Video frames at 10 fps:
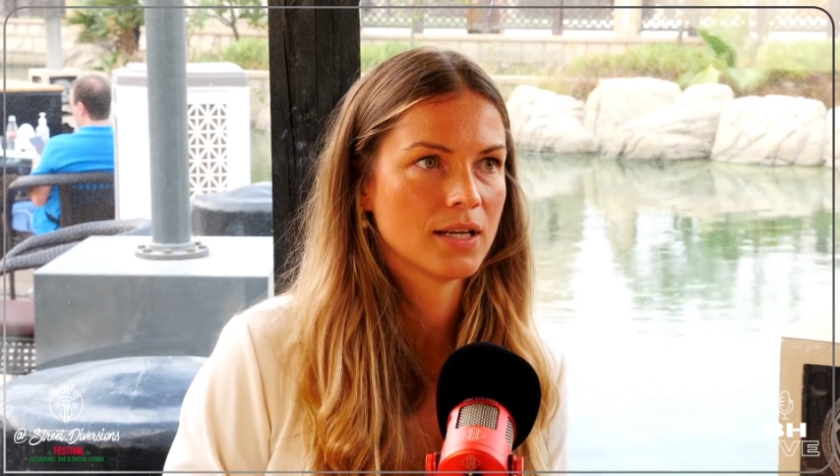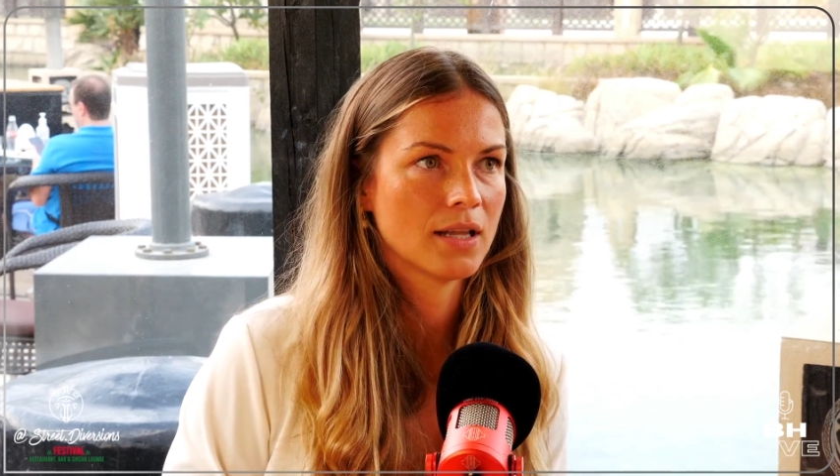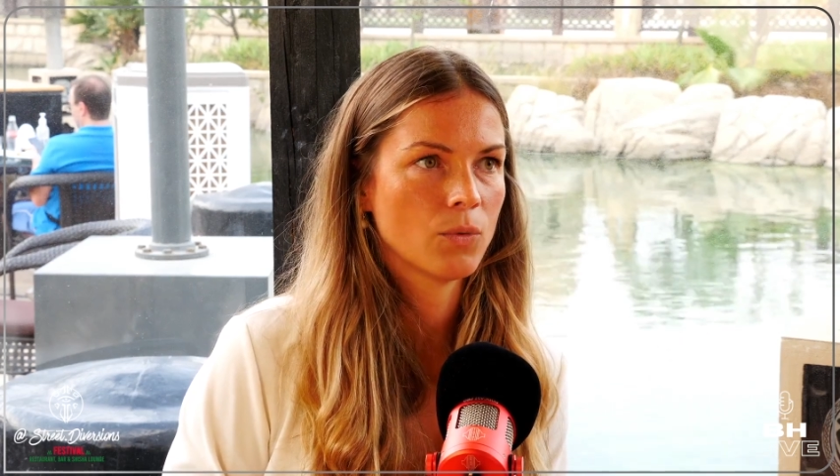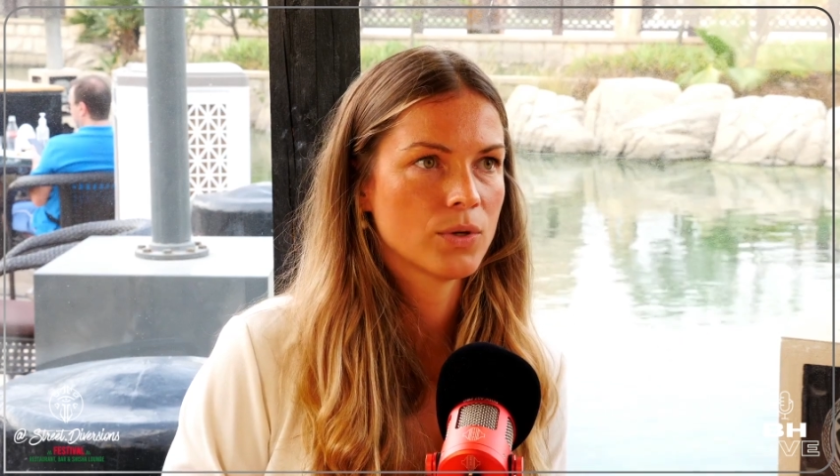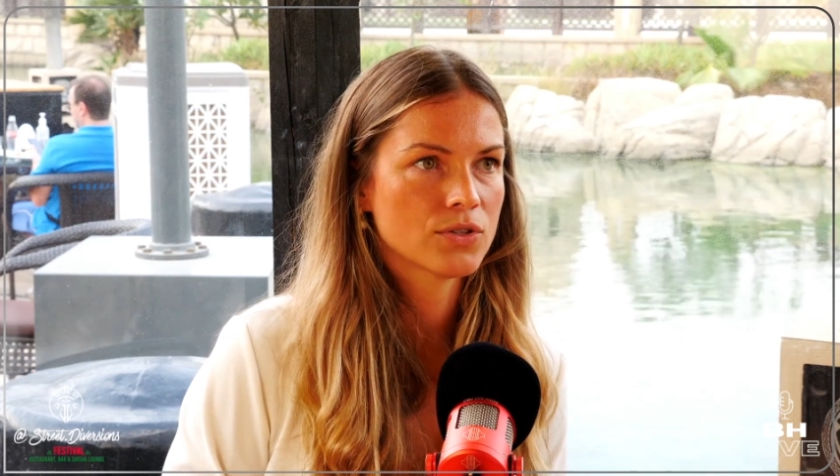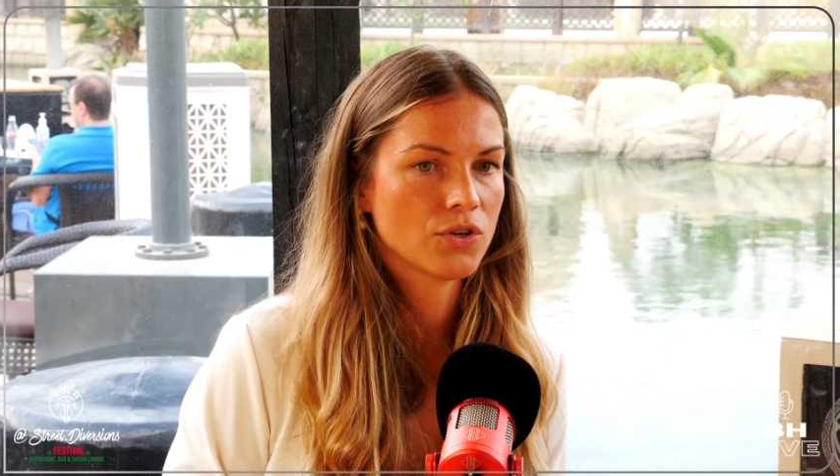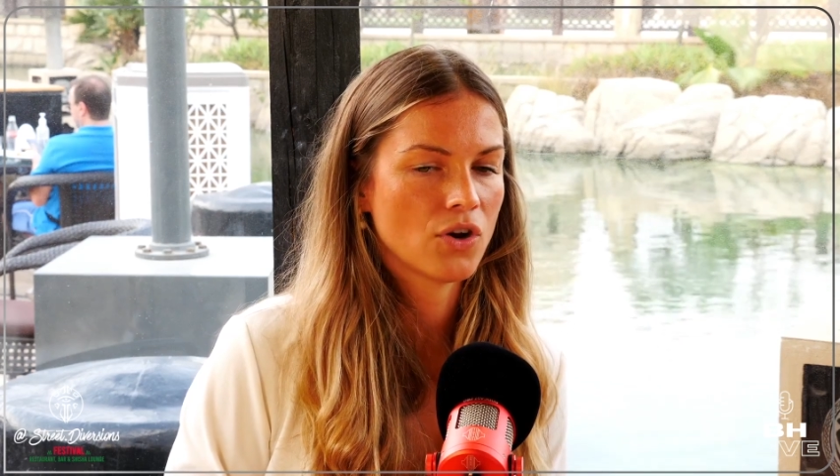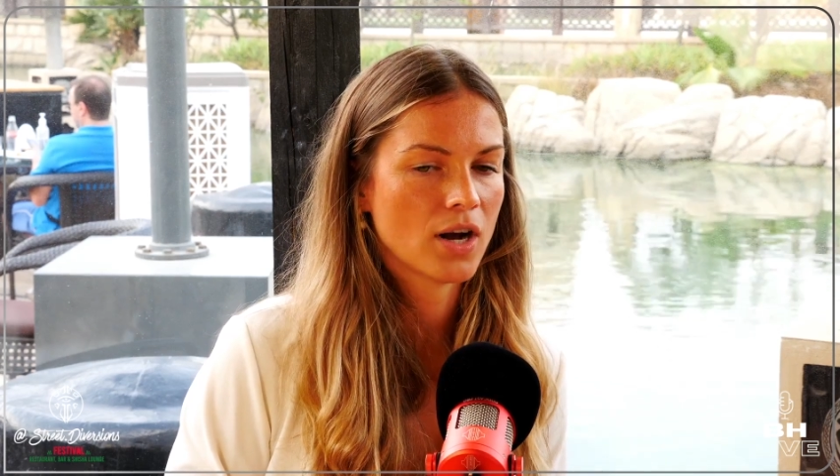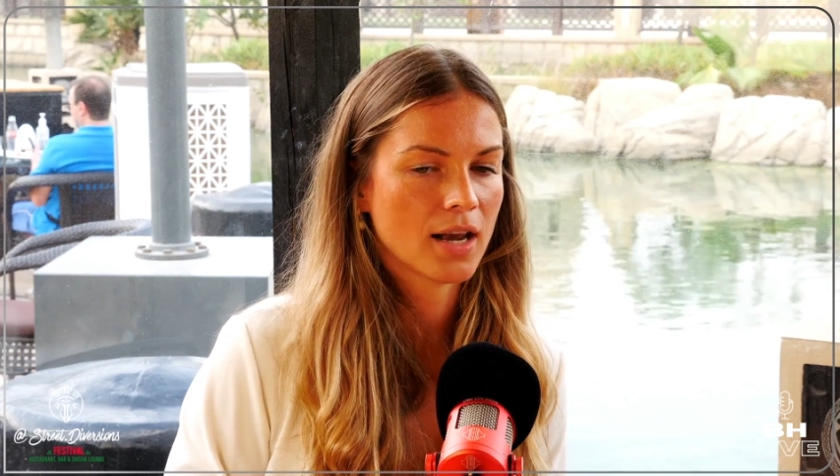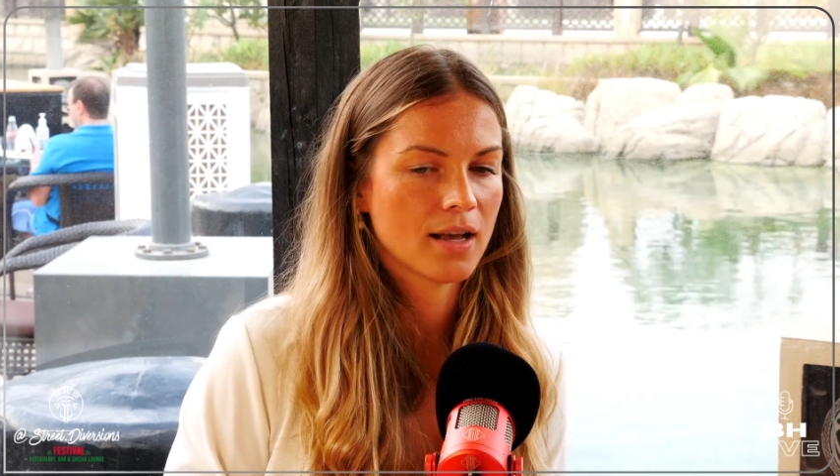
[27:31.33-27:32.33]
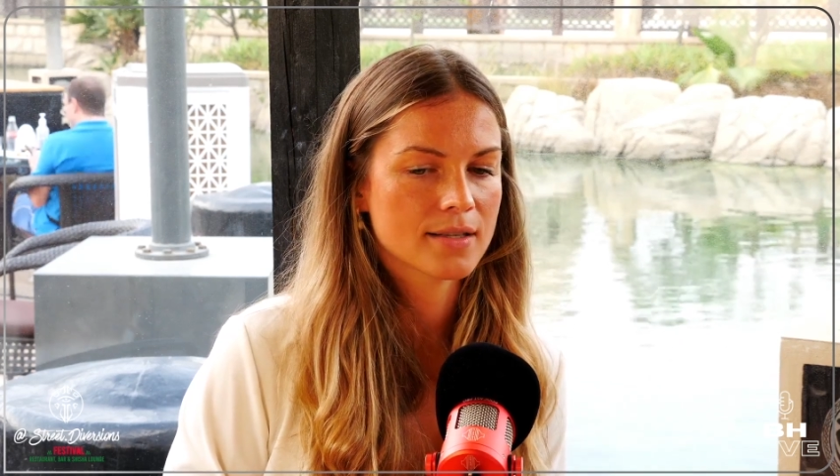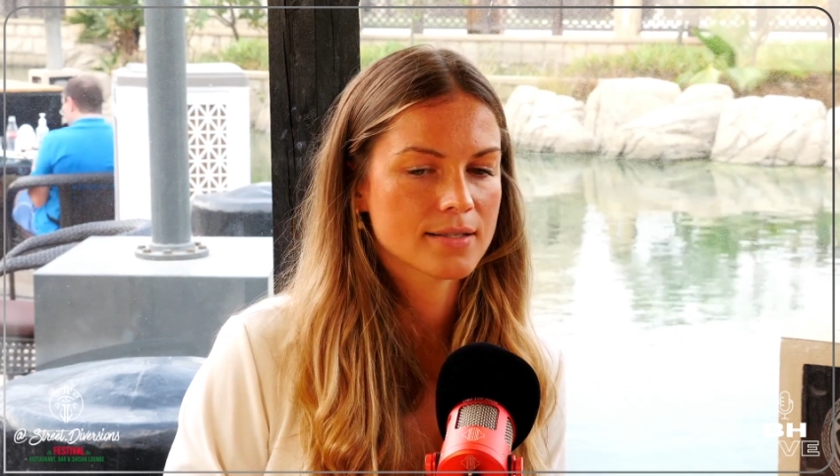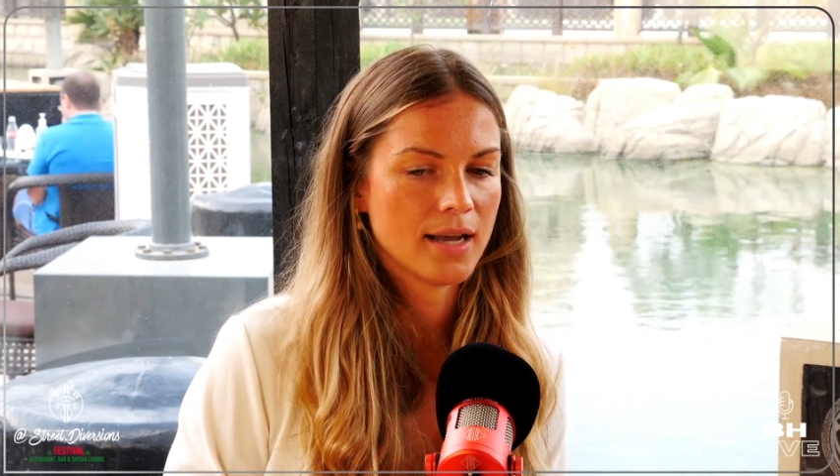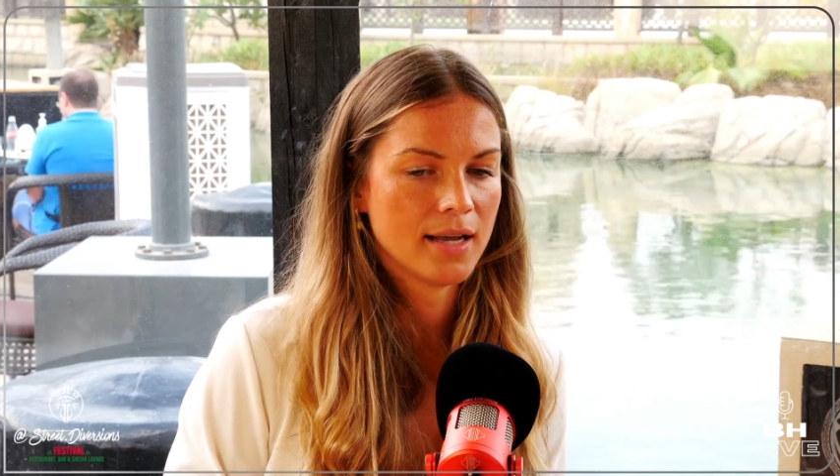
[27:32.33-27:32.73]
and I went to a yoga class